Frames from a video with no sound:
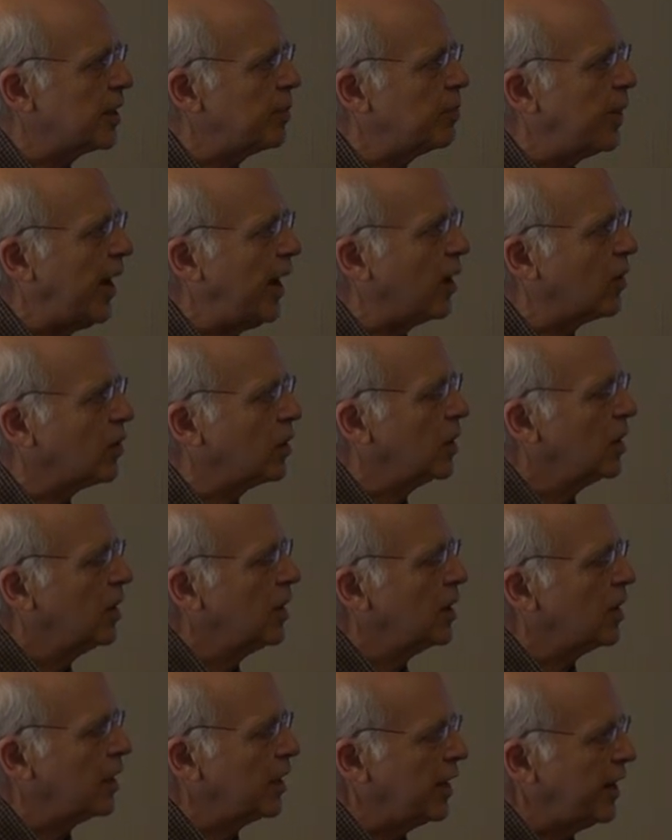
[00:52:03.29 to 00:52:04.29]
about
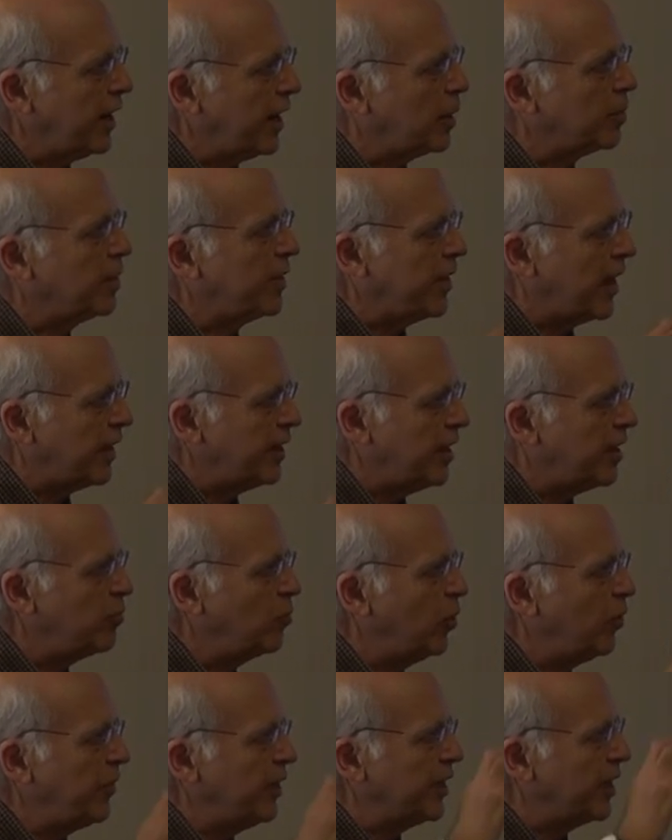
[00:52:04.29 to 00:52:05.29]
leading up to the idea of
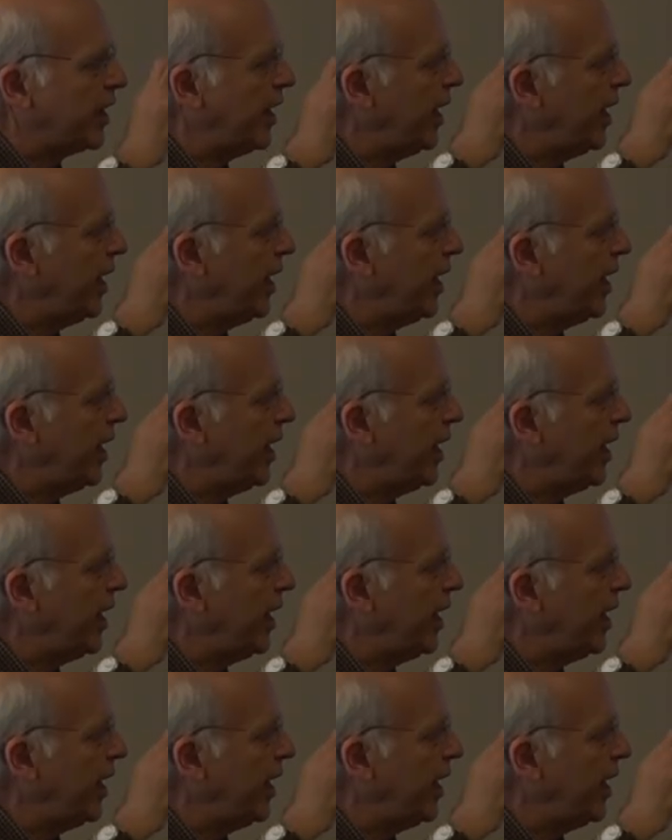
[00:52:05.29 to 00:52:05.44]
moving the